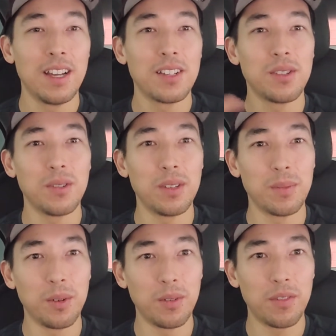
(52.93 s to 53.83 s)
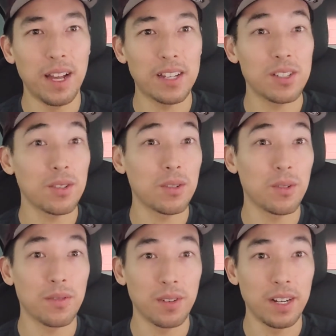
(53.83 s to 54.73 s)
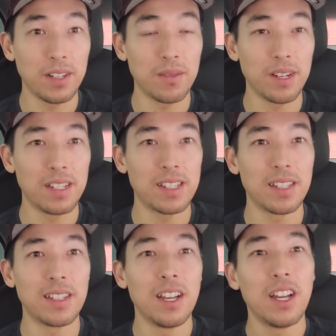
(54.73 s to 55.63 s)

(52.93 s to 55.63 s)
to either move faster or for any reason,